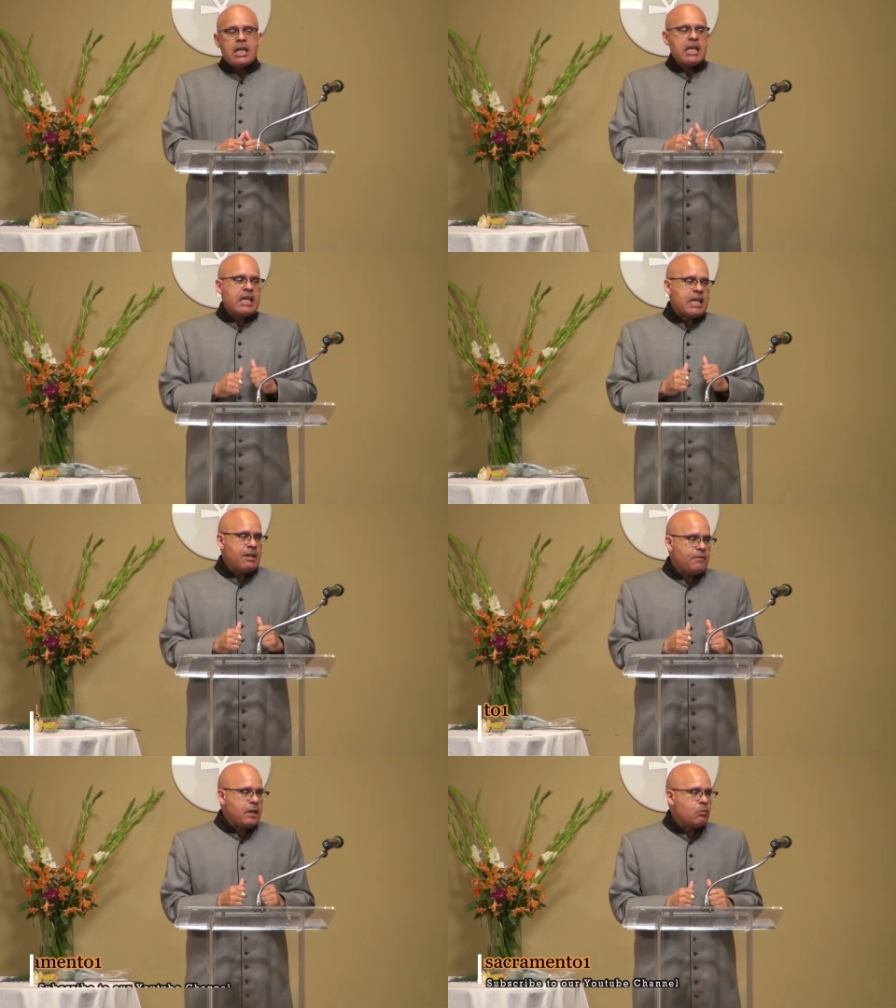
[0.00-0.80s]

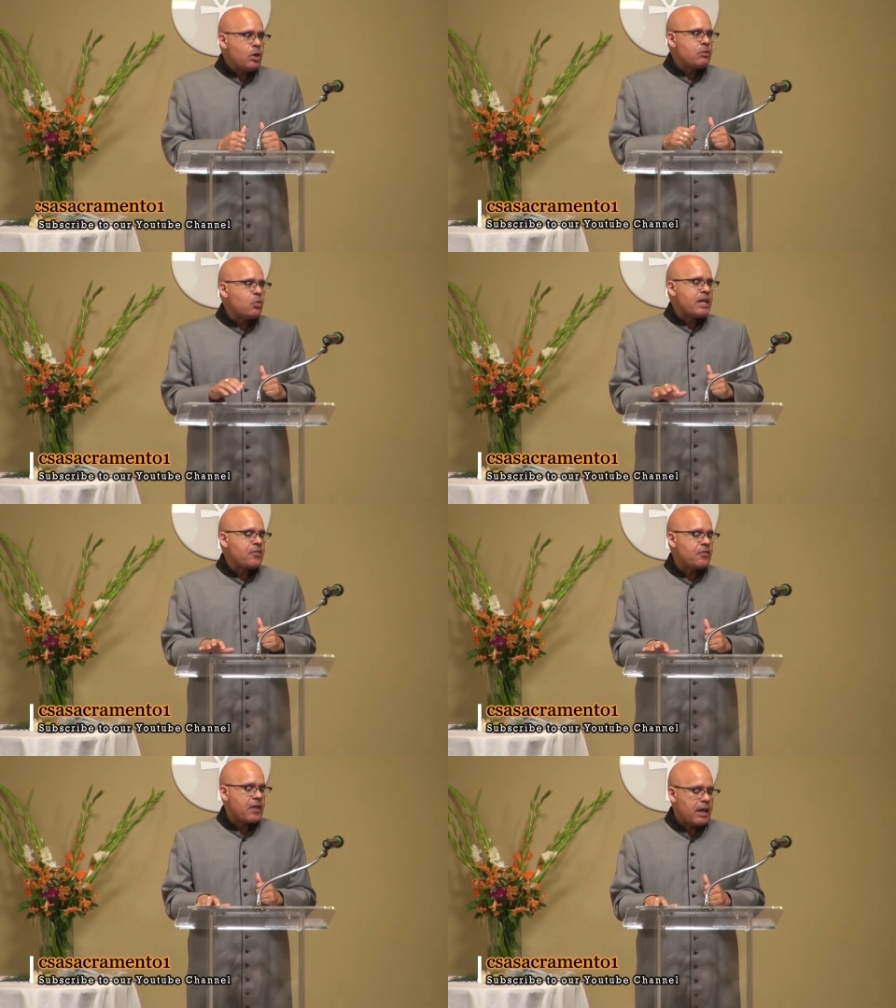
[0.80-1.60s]
Even when we
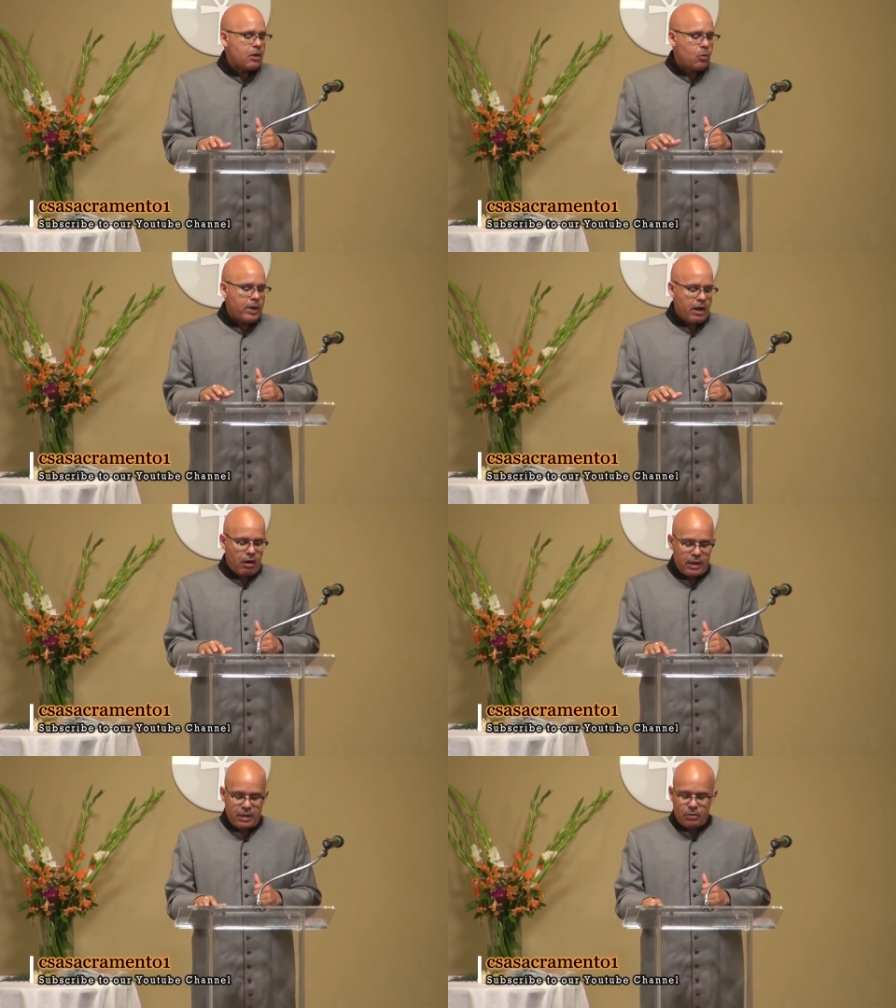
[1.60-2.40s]
think we are
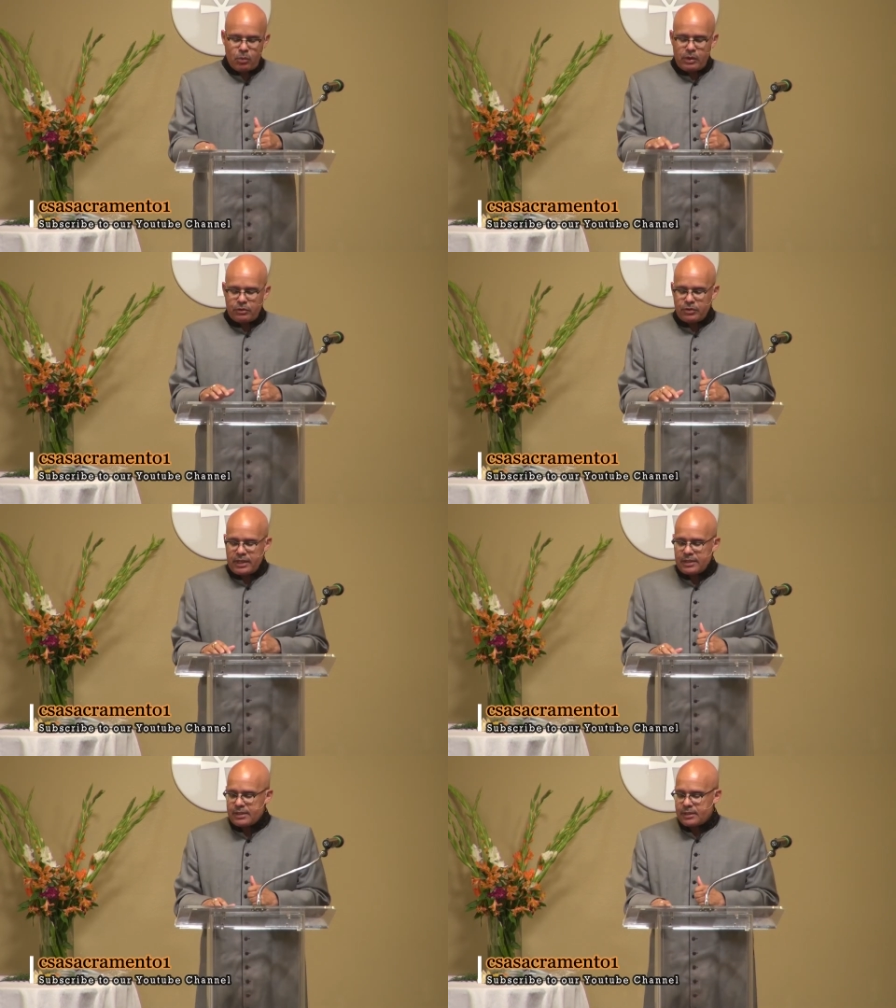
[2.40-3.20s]
in the
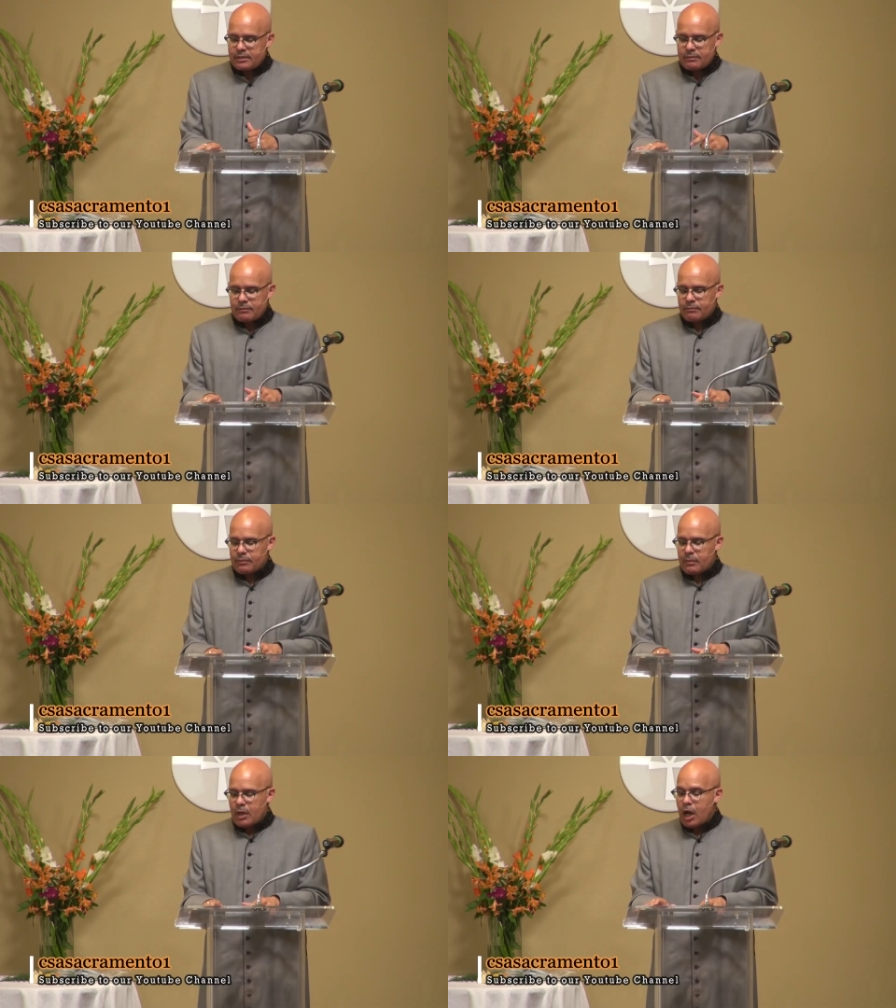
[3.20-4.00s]
wilderness,
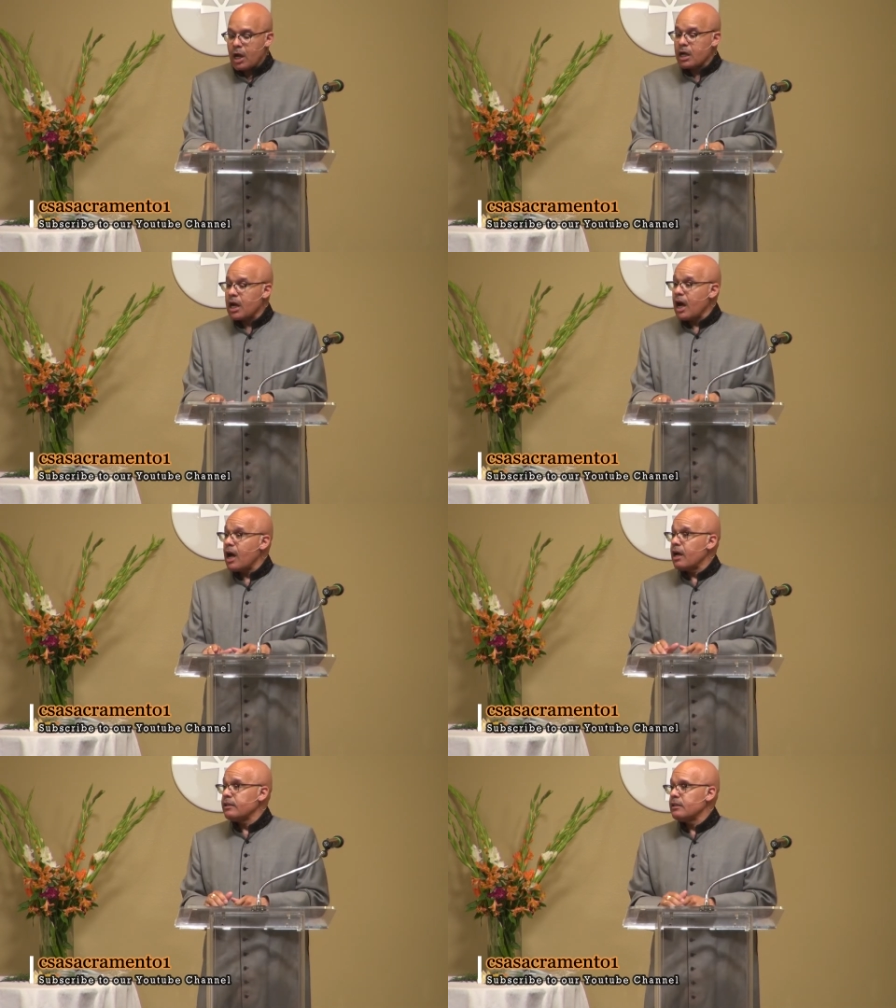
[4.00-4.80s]

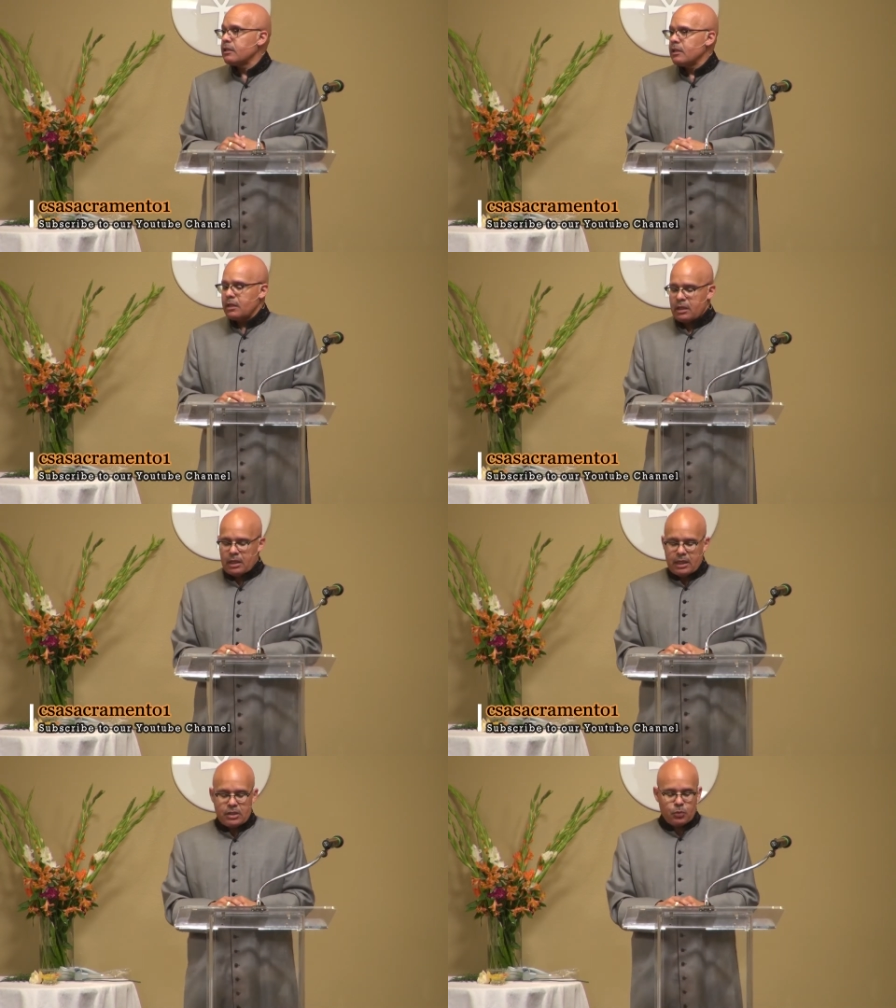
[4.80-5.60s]
God
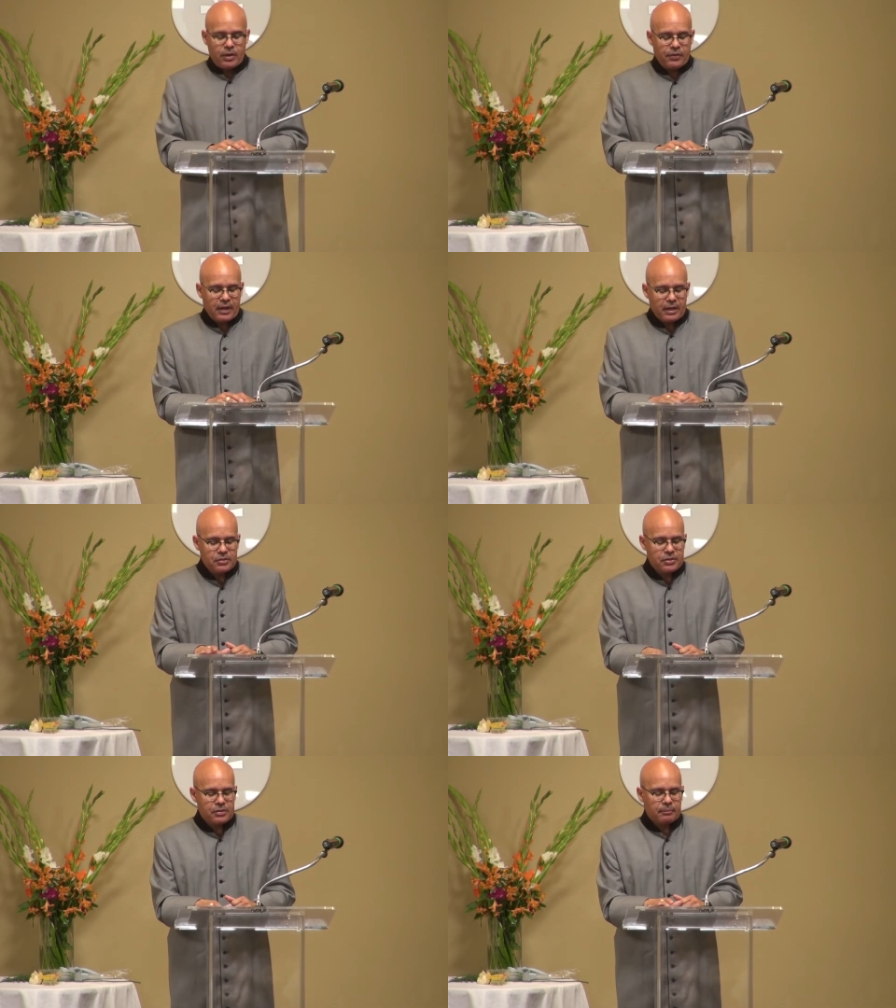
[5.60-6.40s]
is with us.